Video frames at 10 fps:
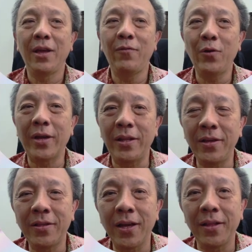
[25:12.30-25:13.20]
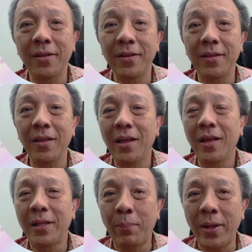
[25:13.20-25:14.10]
If you look at this, that
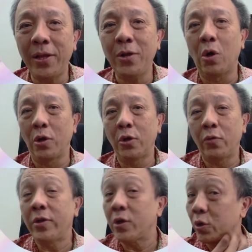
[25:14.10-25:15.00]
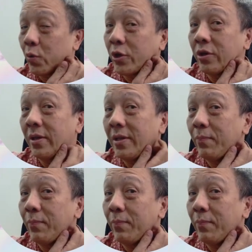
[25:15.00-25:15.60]
depending on your research question,